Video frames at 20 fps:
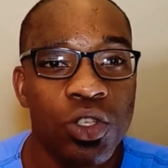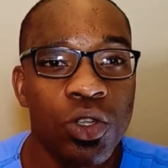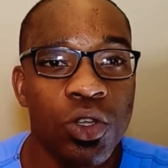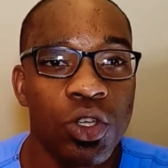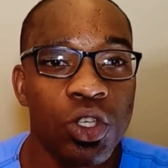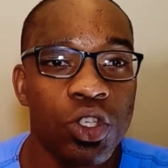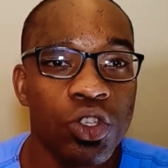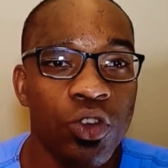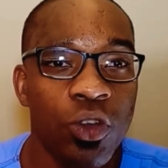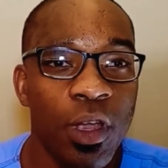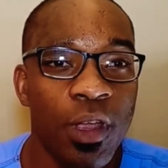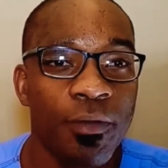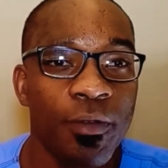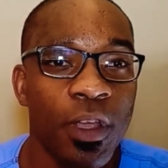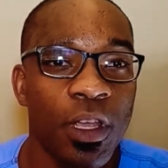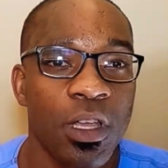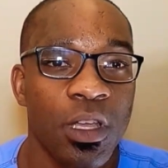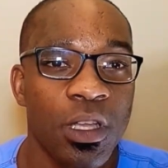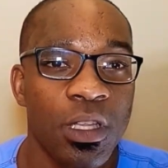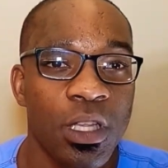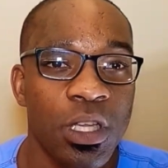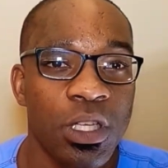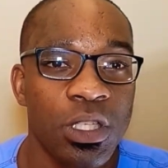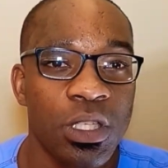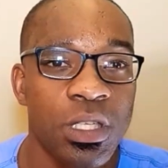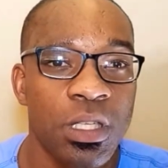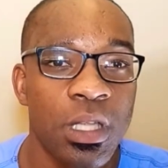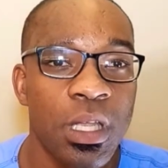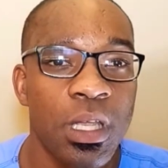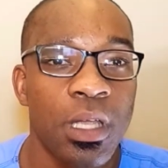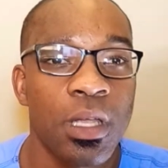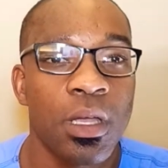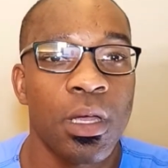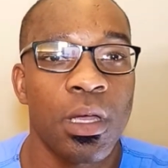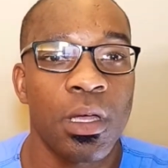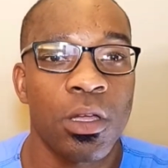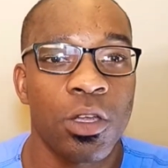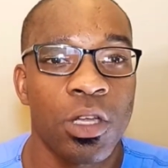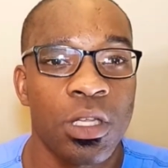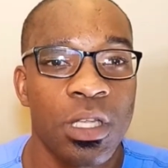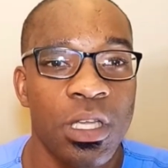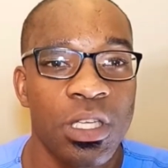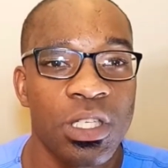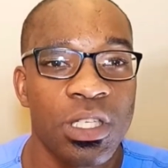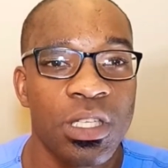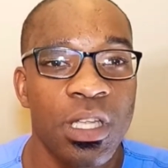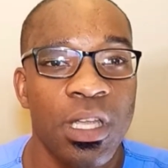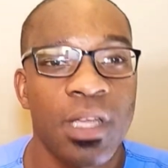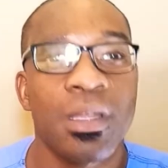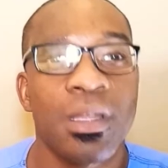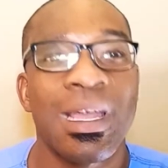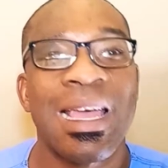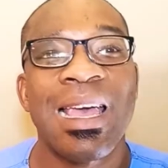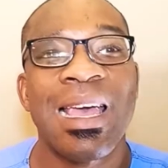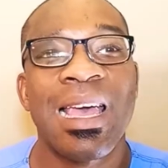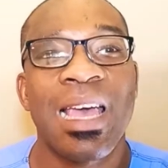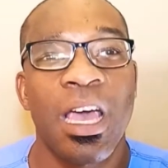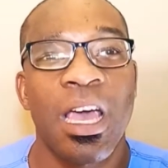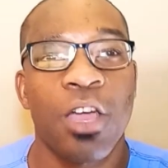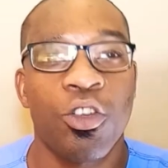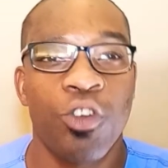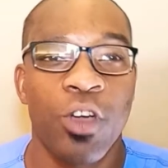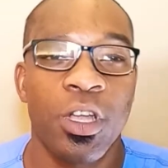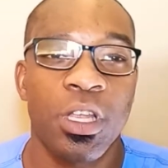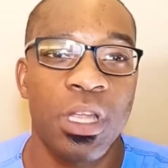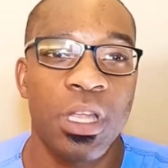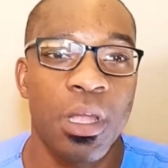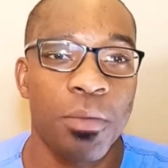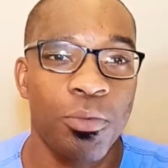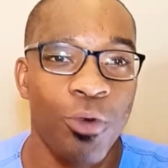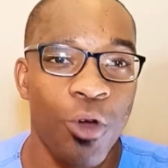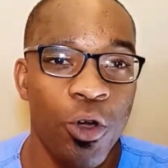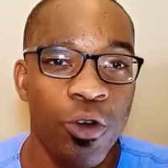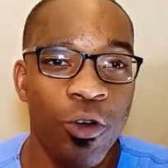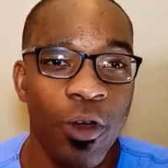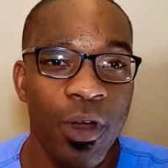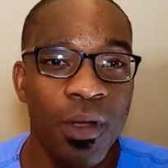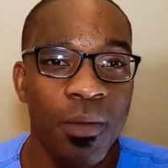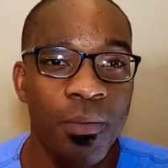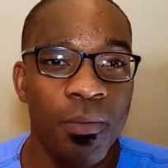strength and conditioning conditioning accredited program.